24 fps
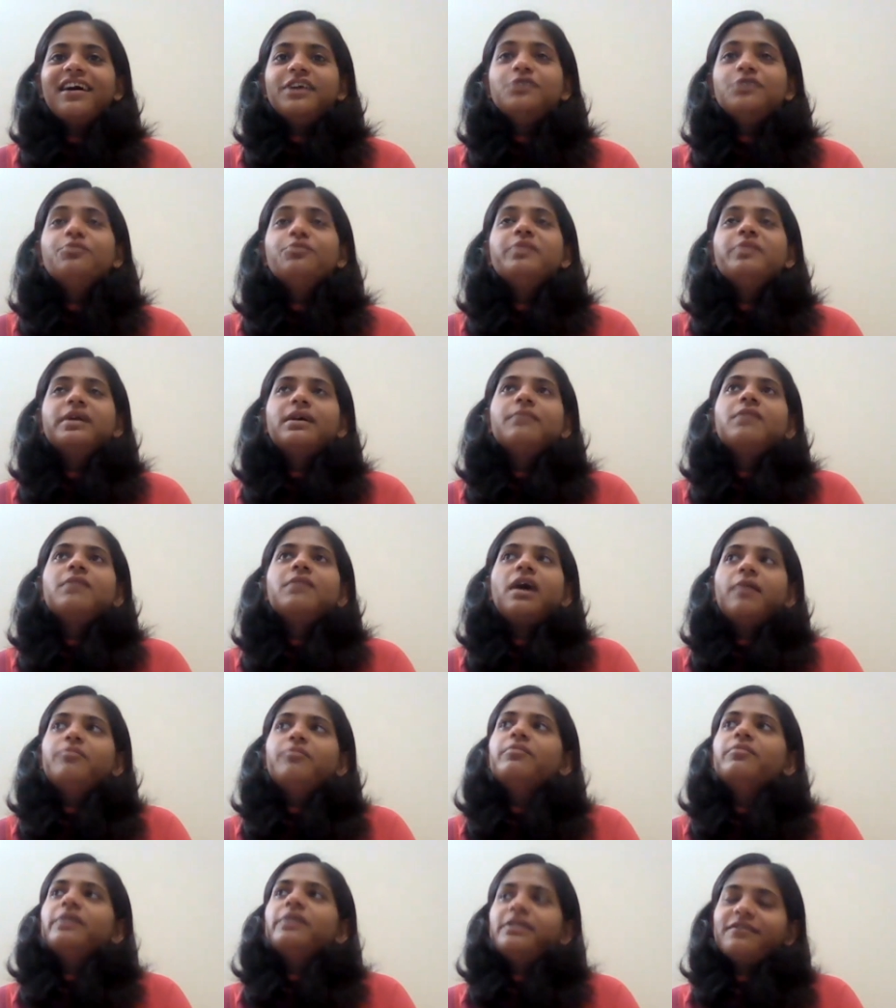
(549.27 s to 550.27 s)
You become
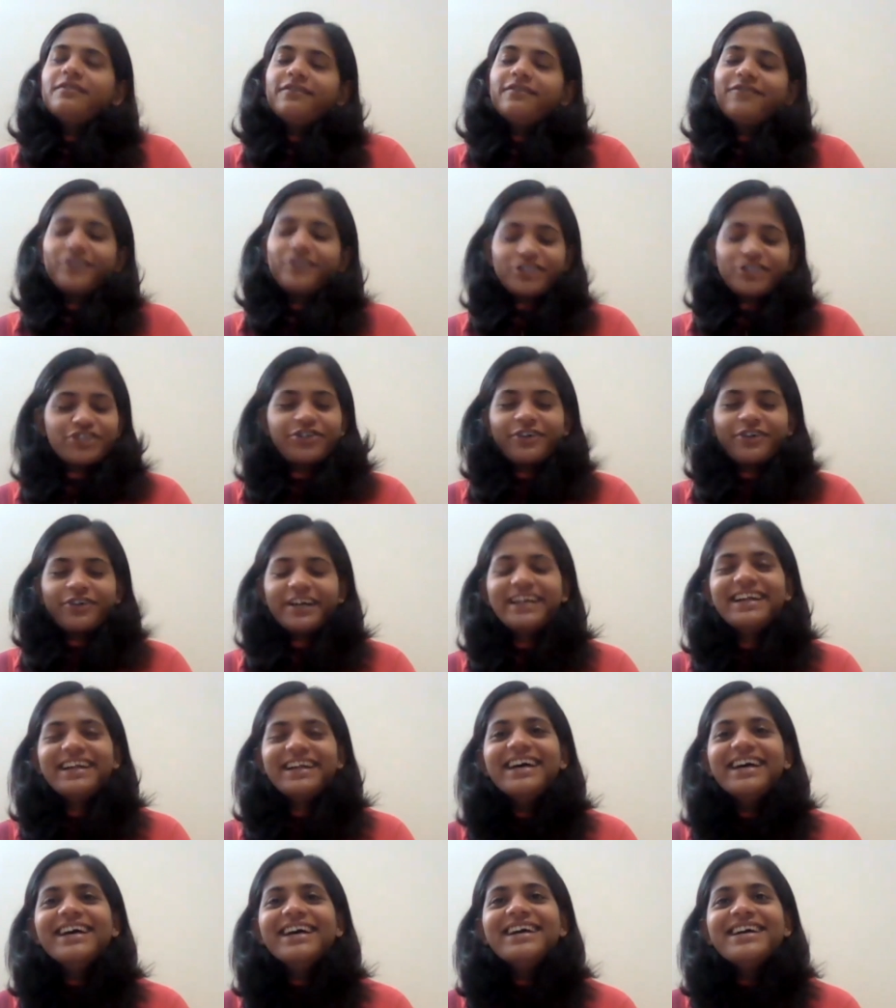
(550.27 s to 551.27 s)
humble for sure.
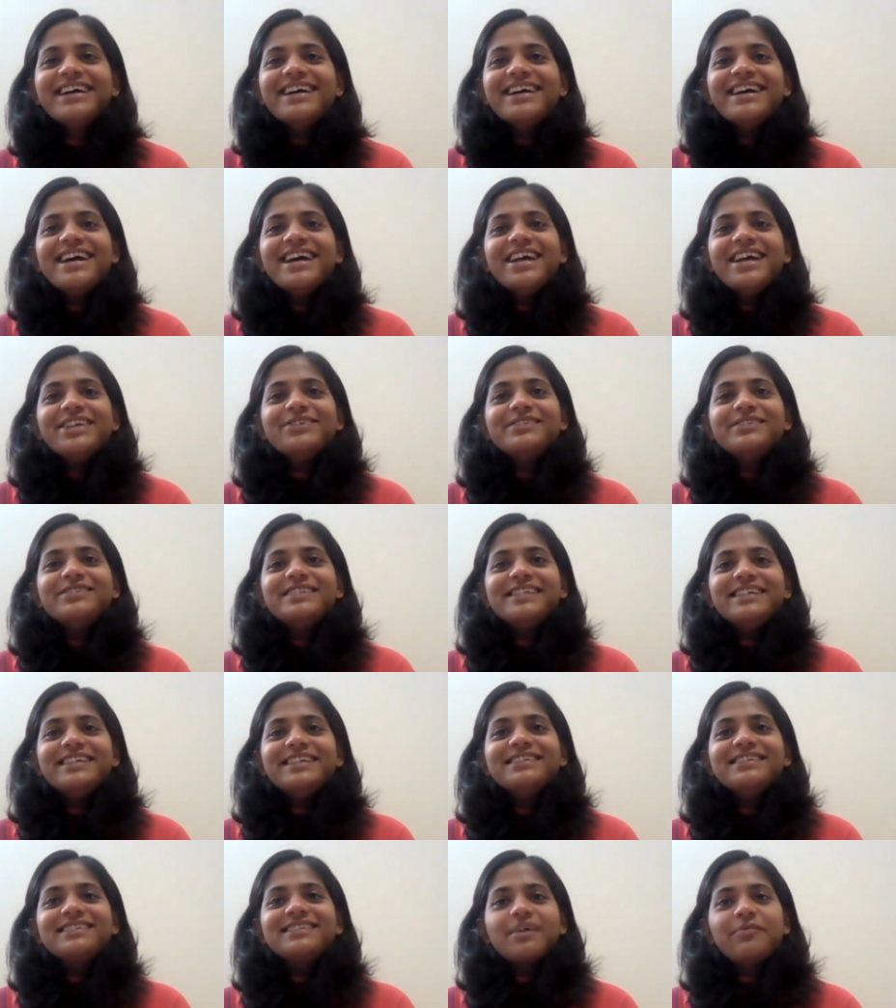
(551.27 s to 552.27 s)
You
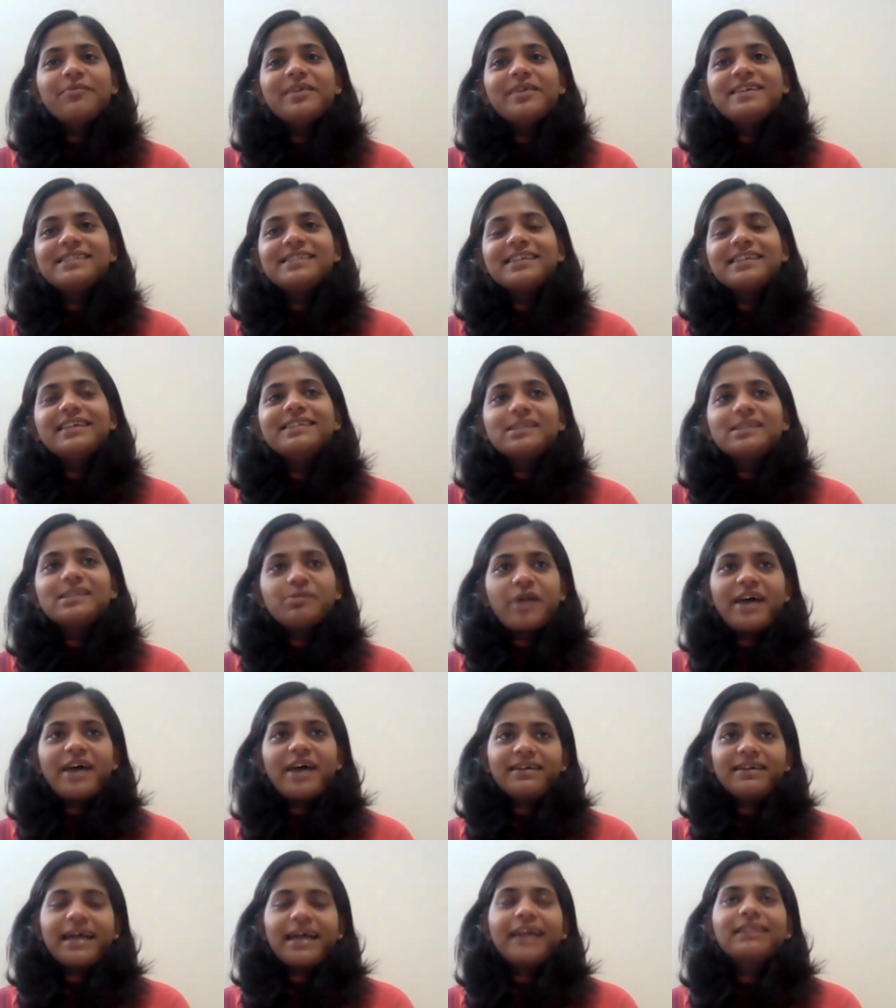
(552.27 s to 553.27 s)
see these amazing
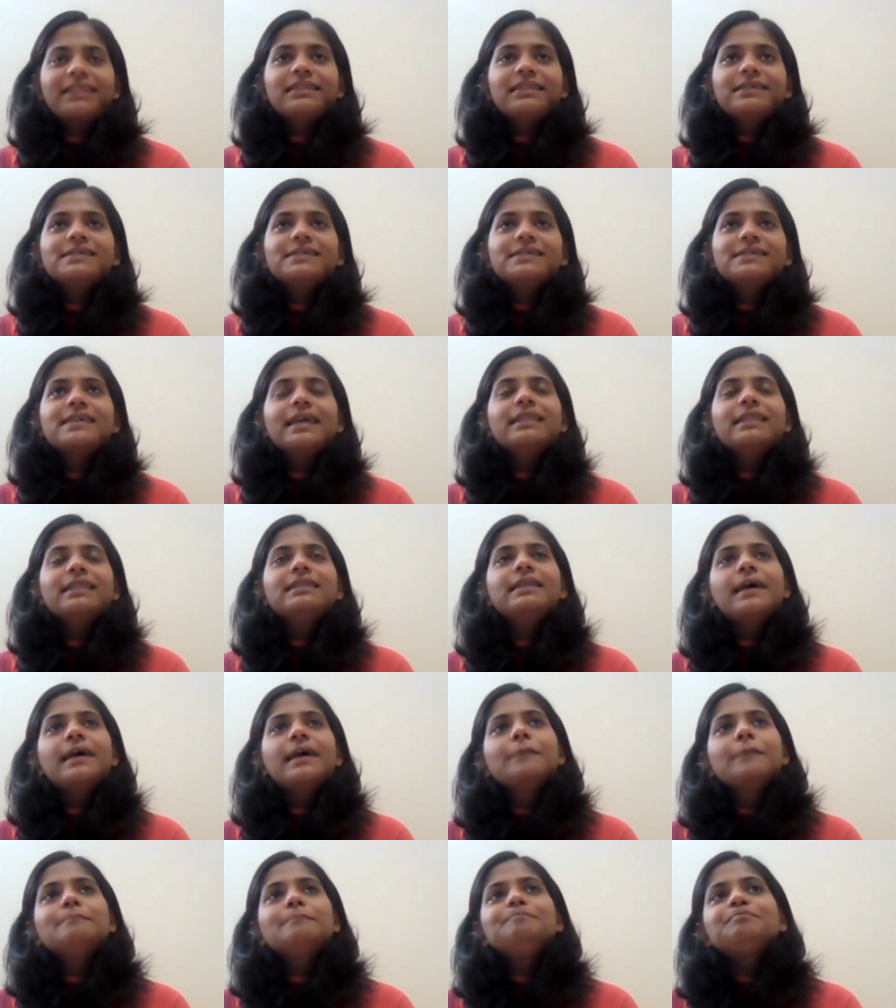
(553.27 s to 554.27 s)
inspiring athletes, and
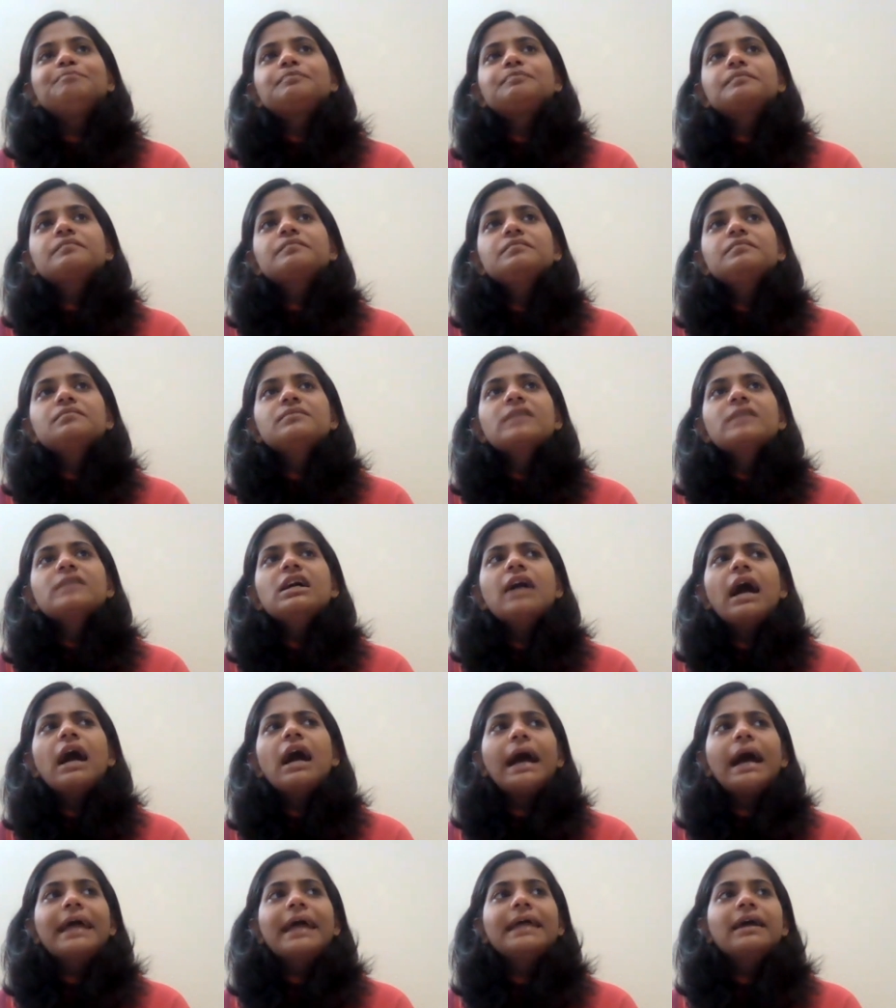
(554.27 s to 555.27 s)
then
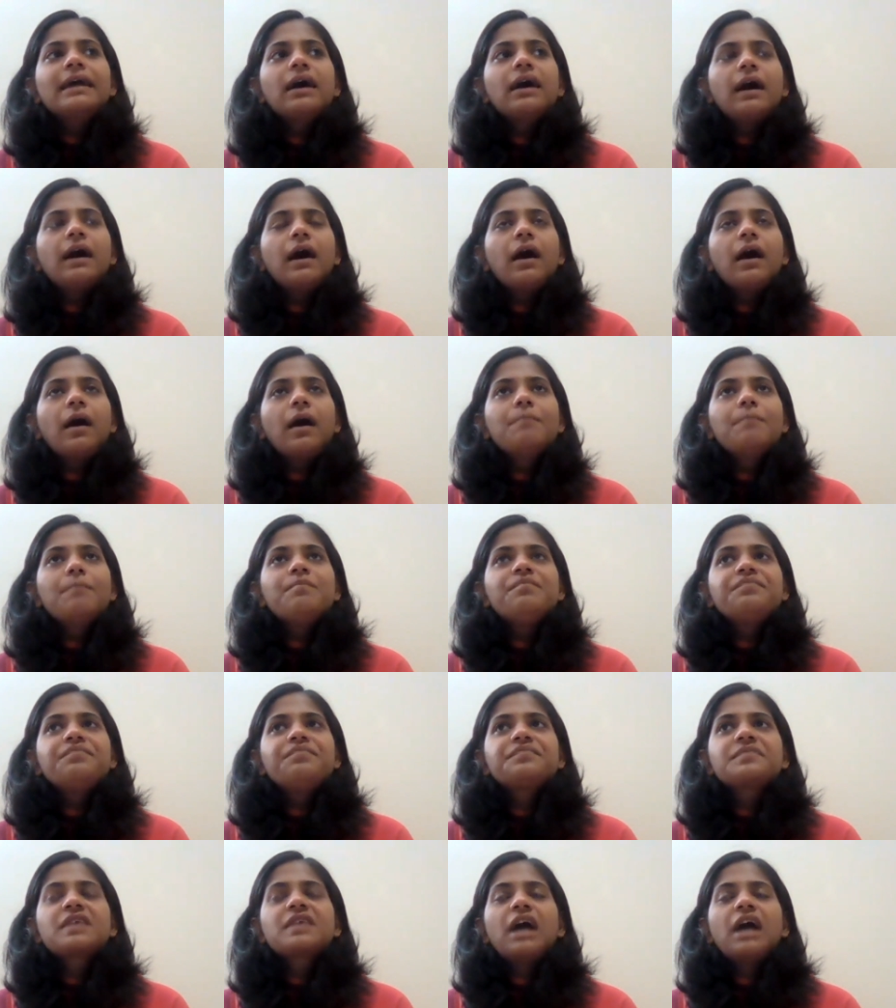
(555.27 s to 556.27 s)

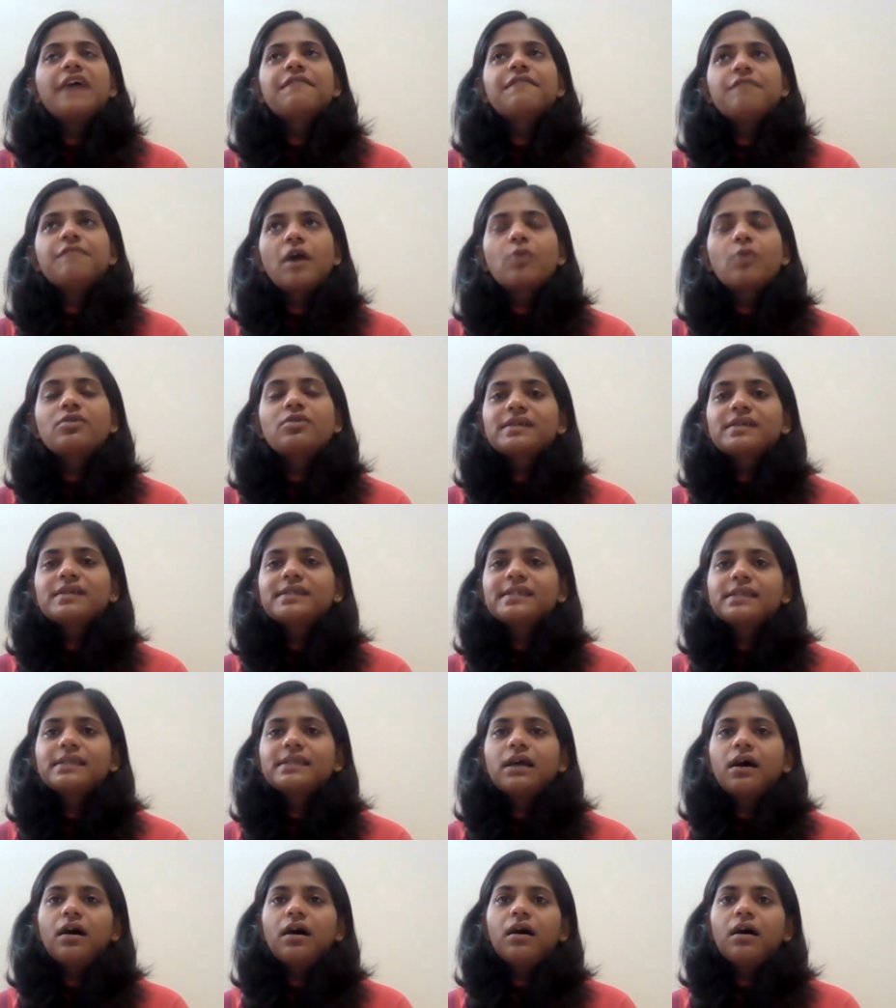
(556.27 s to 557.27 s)
I found
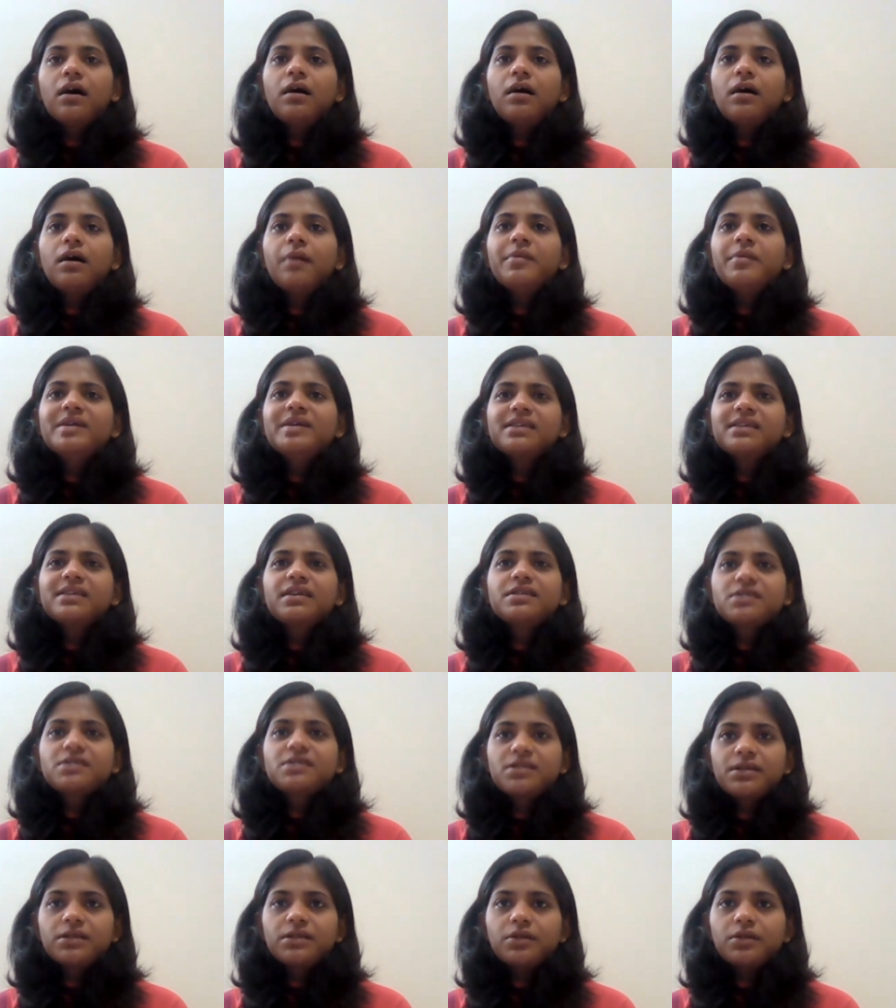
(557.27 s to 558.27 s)
this amazing
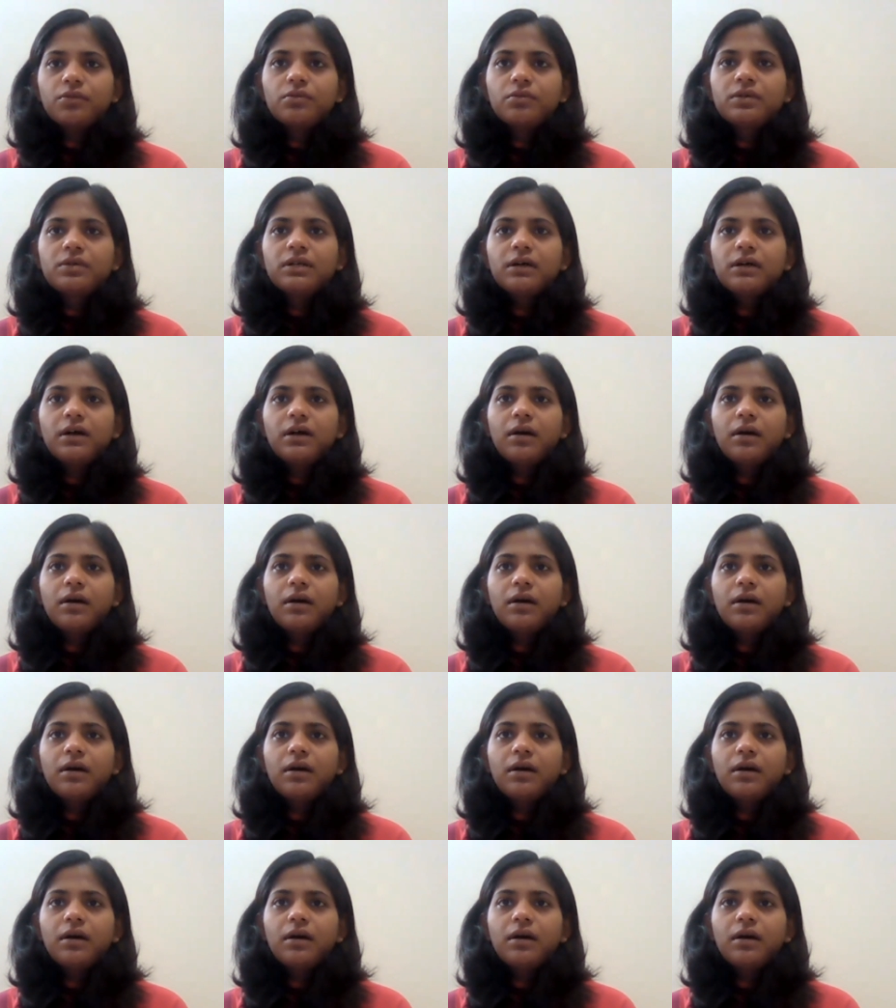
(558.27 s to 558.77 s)
institute.